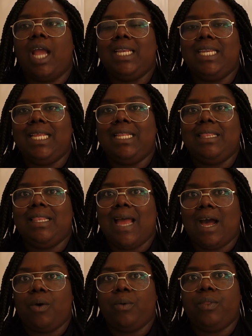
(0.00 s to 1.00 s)
need
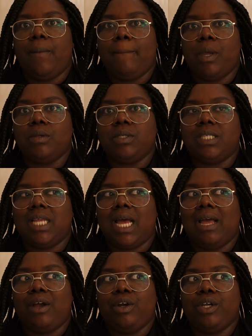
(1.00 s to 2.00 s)
now the most,
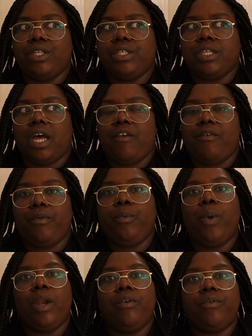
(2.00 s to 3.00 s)
because I've
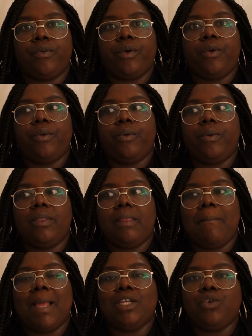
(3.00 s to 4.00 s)
went through the
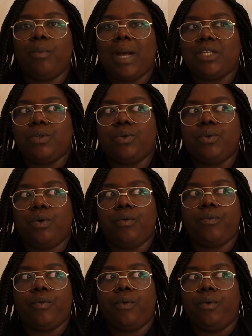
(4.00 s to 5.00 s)
mental battle of
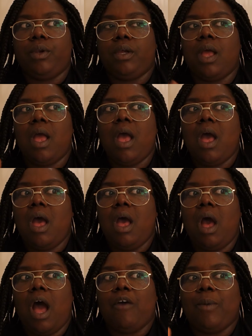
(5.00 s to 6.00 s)
food,
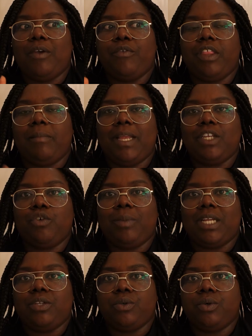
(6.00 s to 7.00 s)
I went through the mental
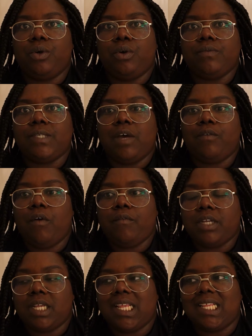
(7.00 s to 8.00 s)
battle of
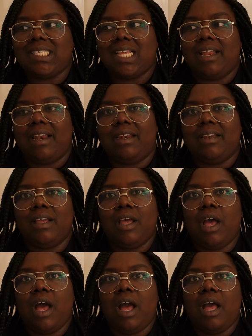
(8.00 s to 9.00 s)
self-confidence, and
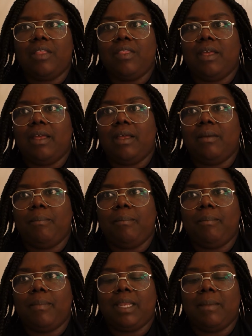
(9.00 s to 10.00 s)
the
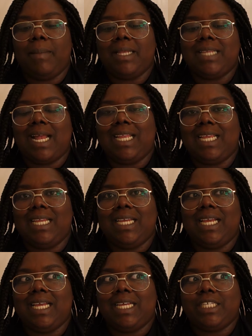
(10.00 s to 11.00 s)
mentality
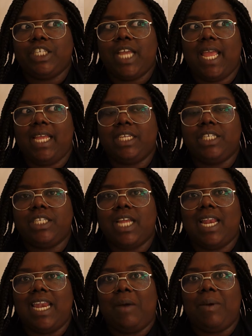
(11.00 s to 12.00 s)
has changed,
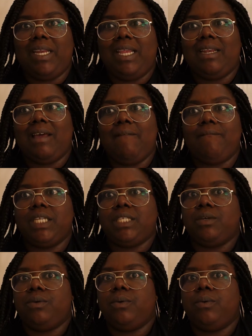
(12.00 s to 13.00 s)
and now I need a
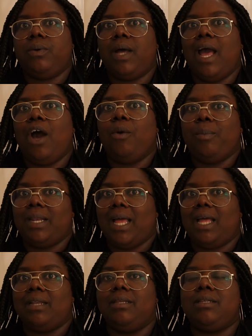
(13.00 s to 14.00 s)
physical helping
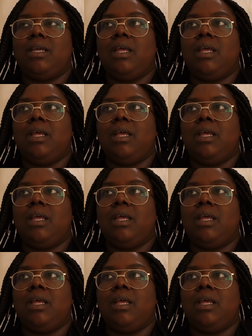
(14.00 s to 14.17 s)
hand.